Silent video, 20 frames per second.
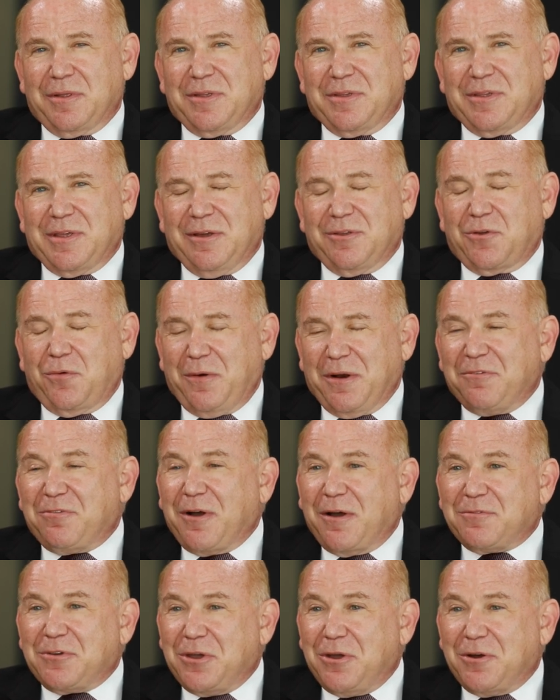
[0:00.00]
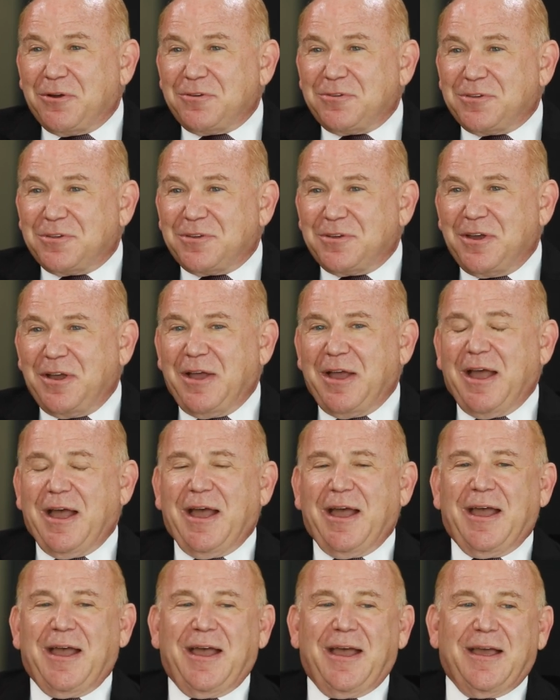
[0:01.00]
say 25 years.
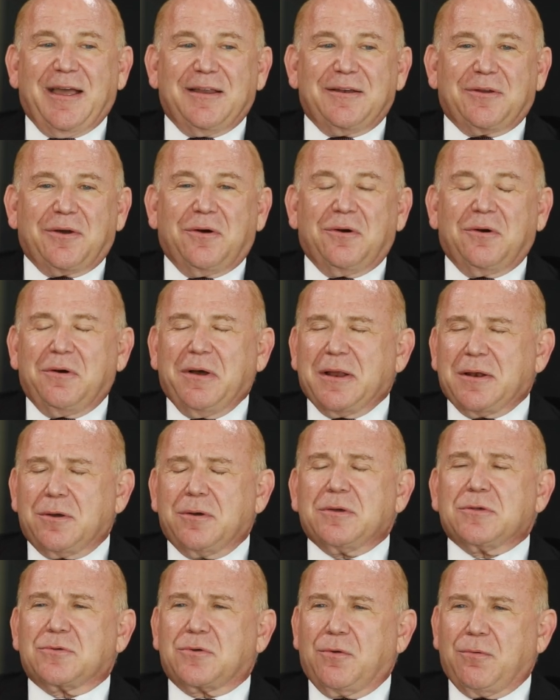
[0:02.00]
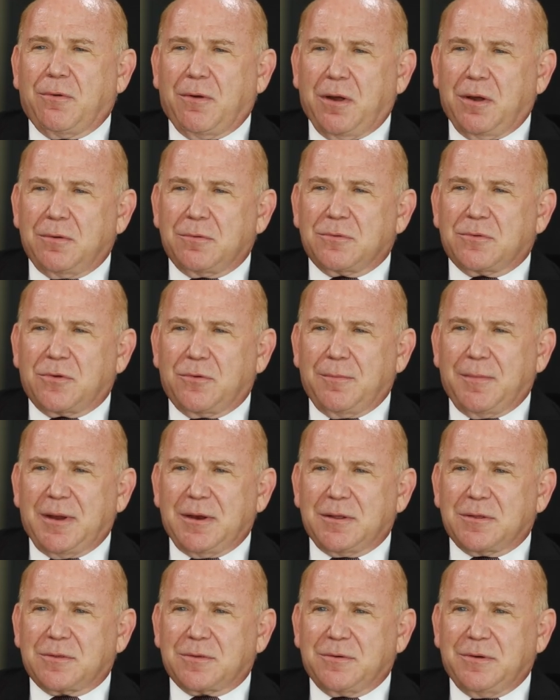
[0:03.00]
And Orlando has grown
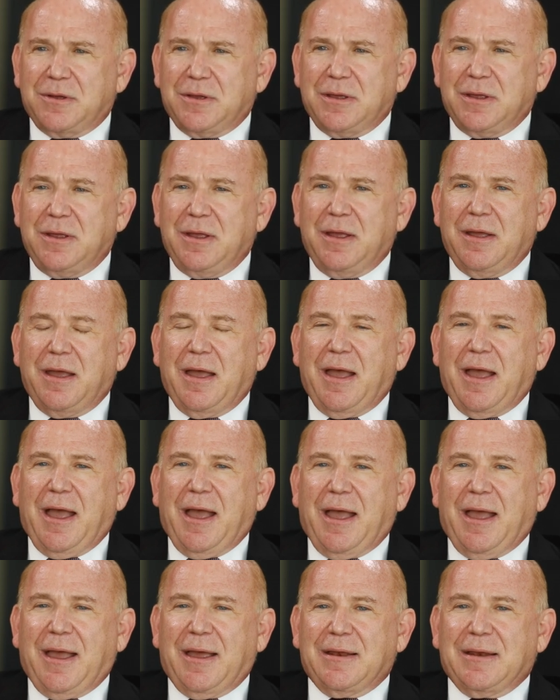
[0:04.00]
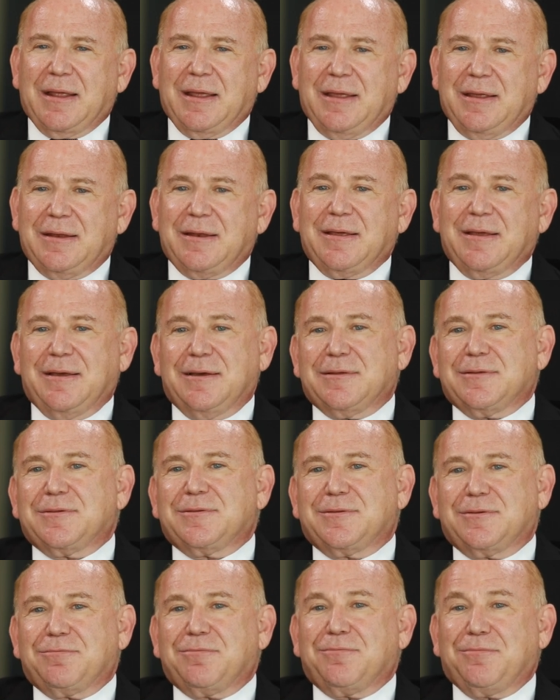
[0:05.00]
tremendously. And it
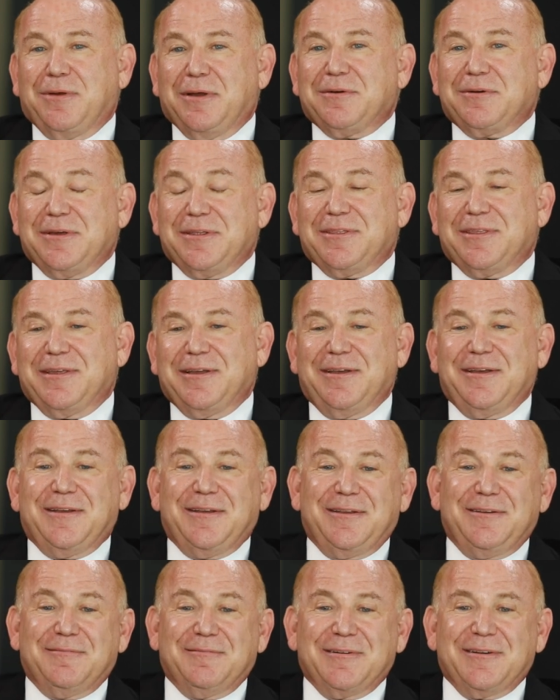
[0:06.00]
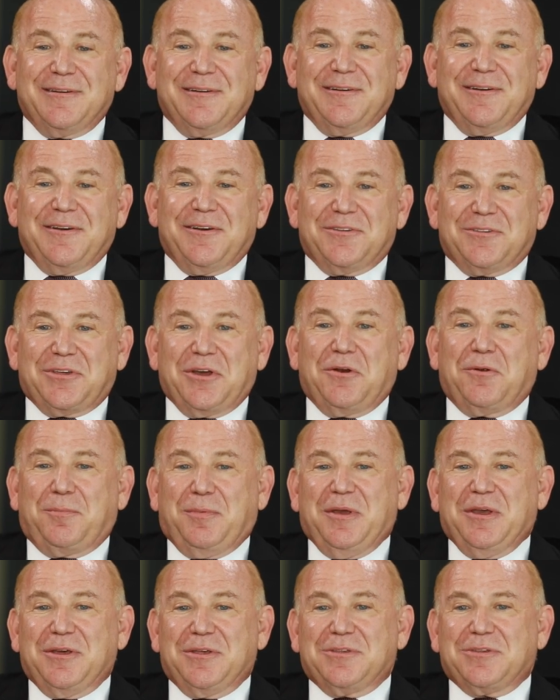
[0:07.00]
is really the
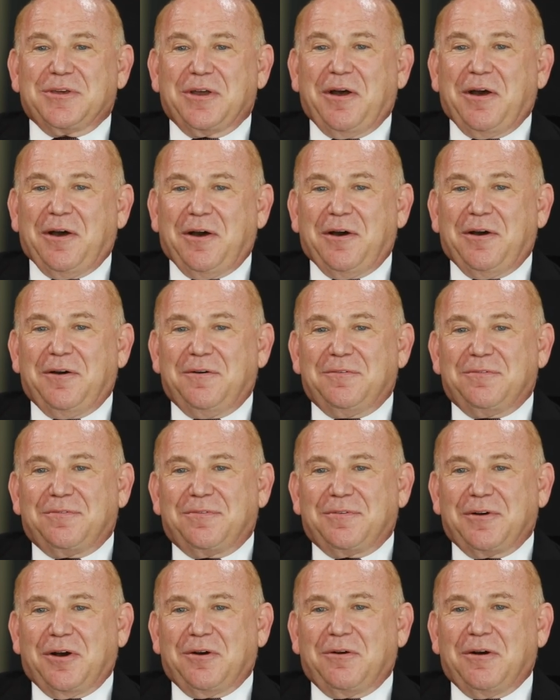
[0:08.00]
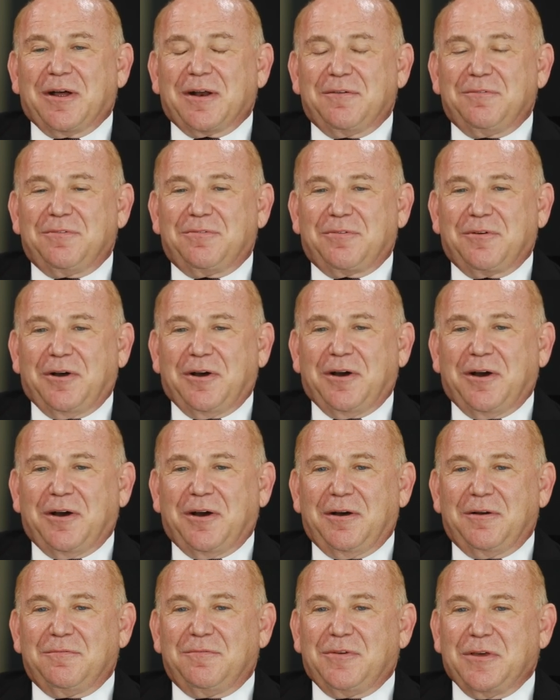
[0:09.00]
centerpiece of a lot
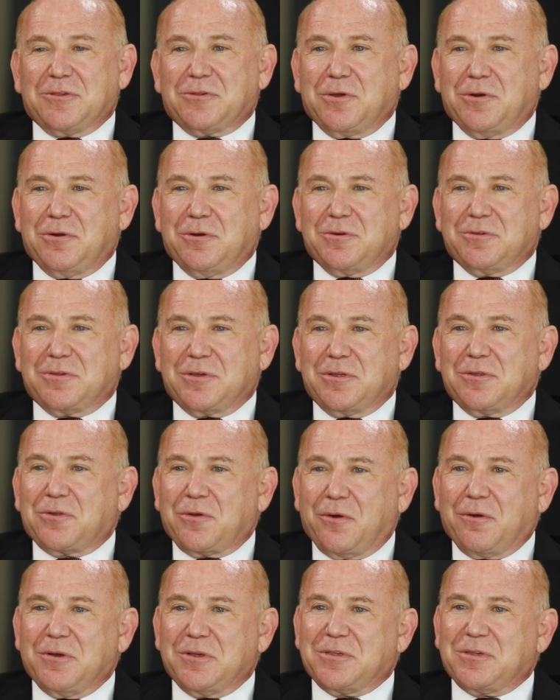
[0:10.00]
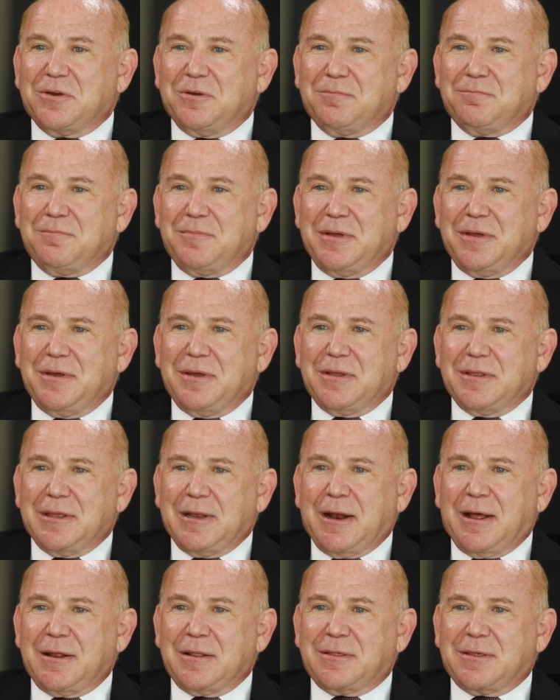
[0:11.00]
of visitors and tourism in
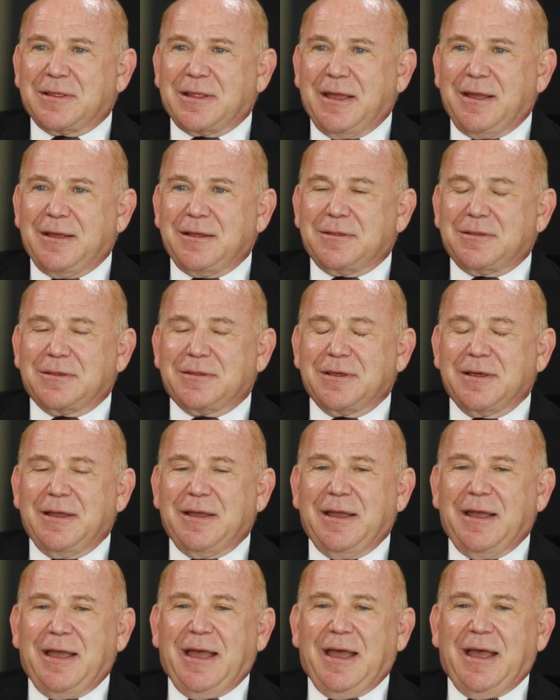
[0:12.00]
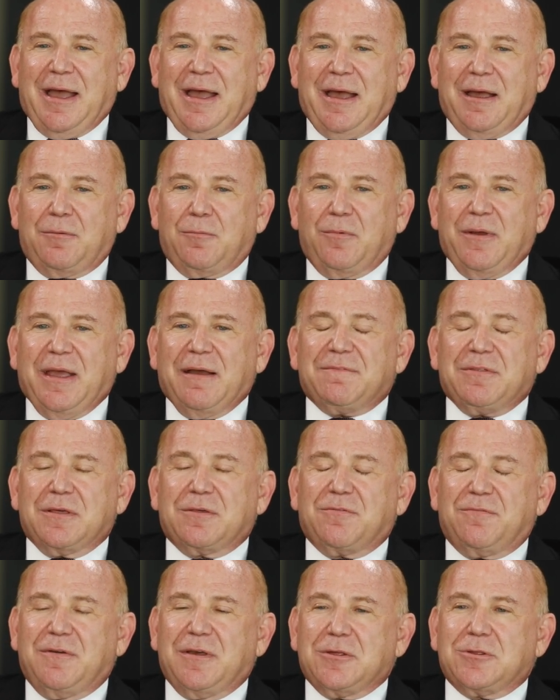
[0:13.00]
the United States. And we have
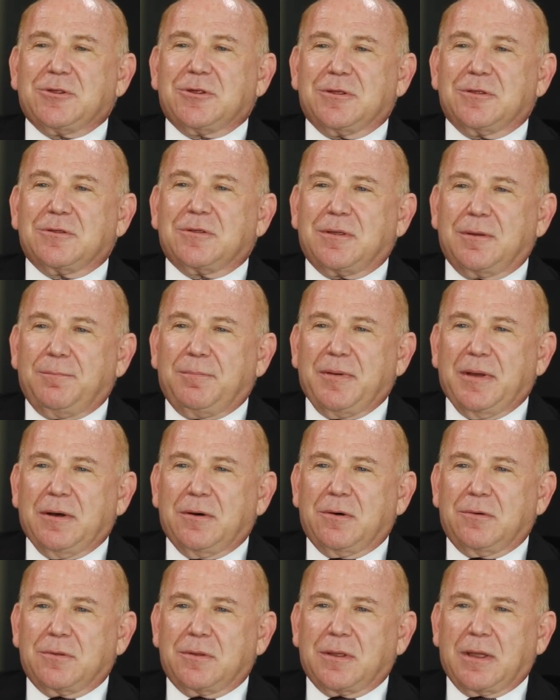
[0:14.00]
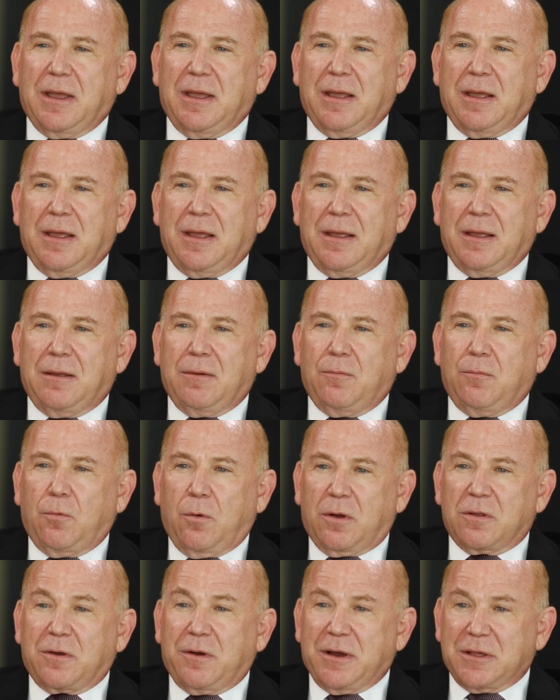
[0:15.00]
this vision to build a
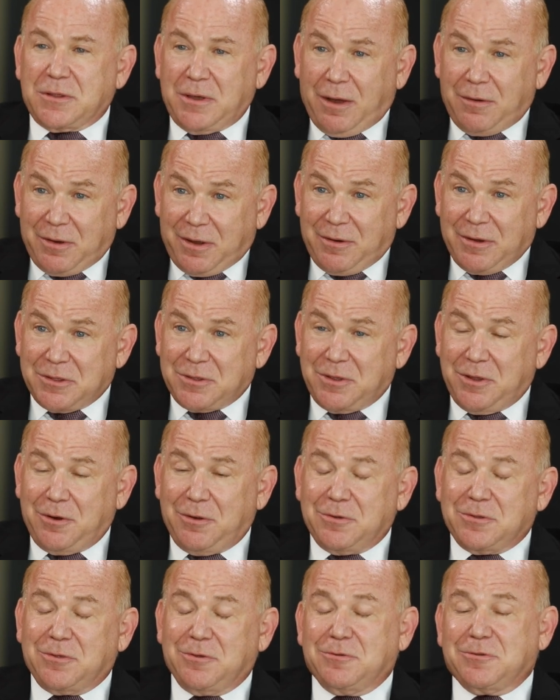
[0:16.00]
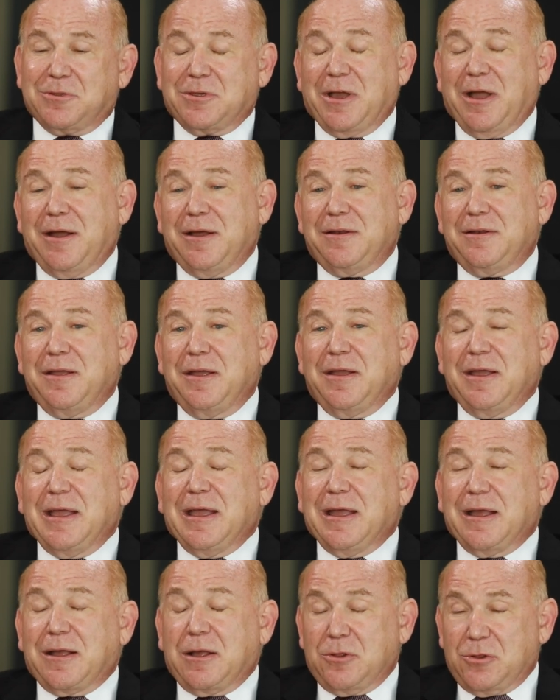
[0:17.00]
world-class Holocaust Center, as you said,
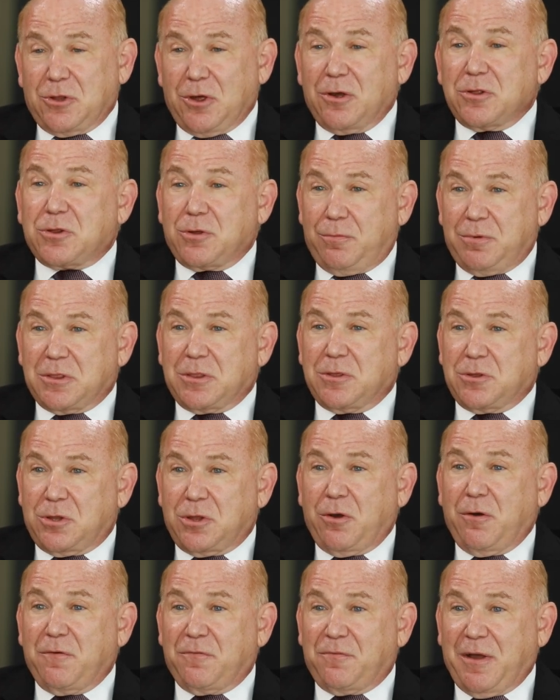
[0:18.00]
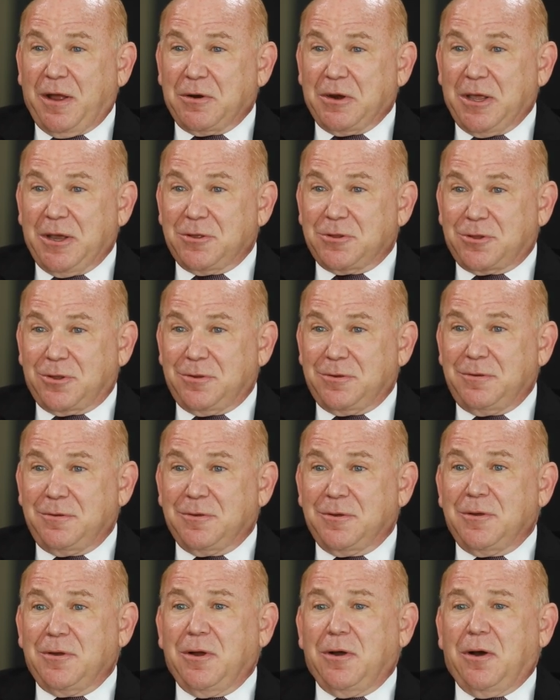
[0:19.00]
in conjunction with the Shoah Foundation
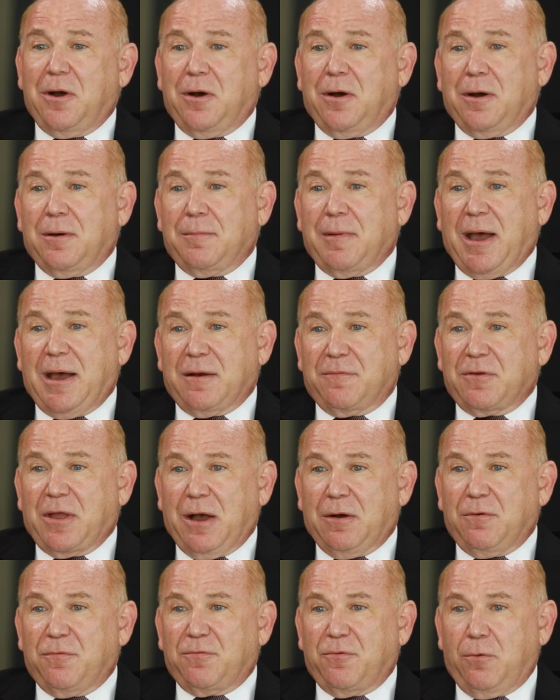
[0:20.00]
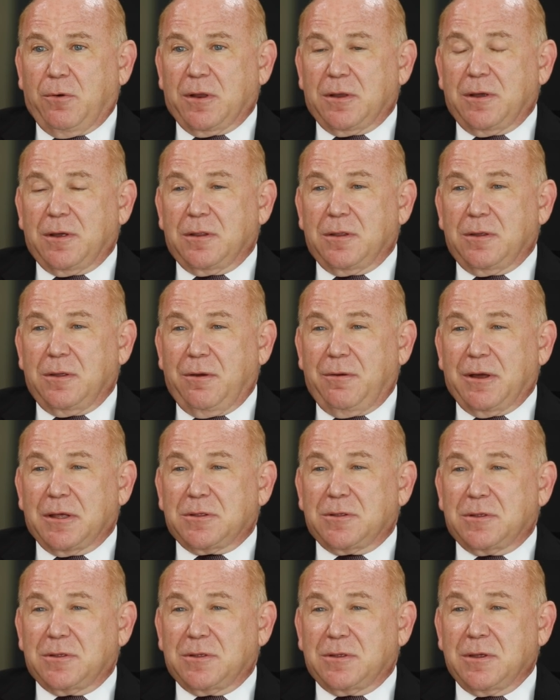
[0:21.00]
out of California, the
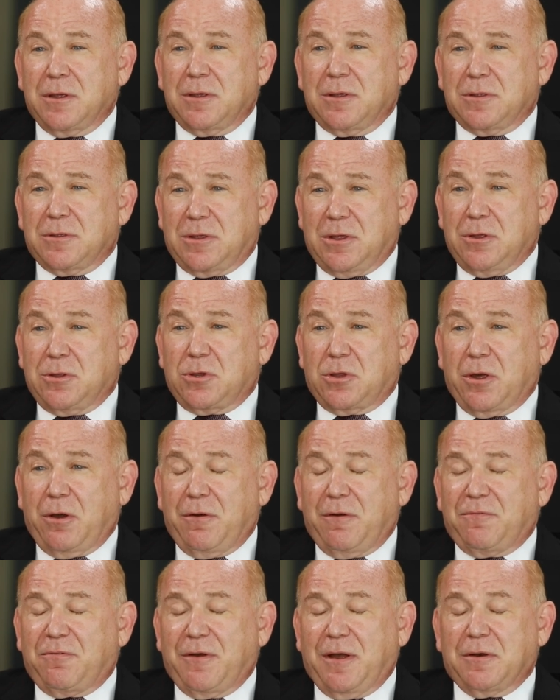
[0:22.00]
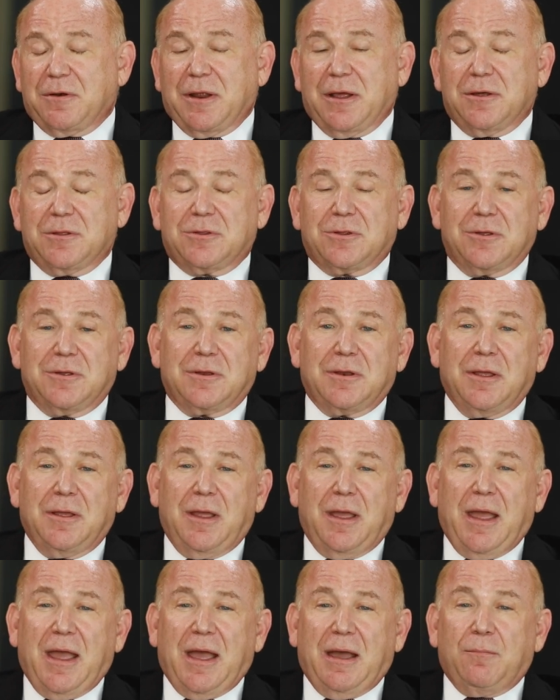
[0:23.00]
USC Shoah Foundation.
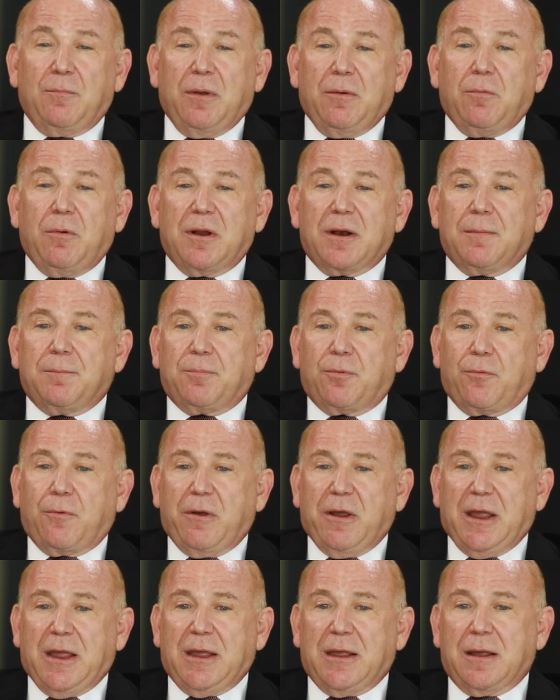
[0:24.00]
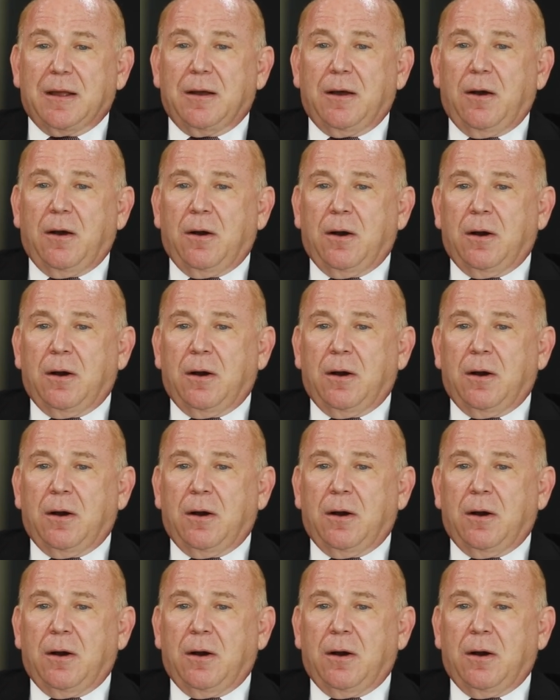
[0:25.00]
And we want to bring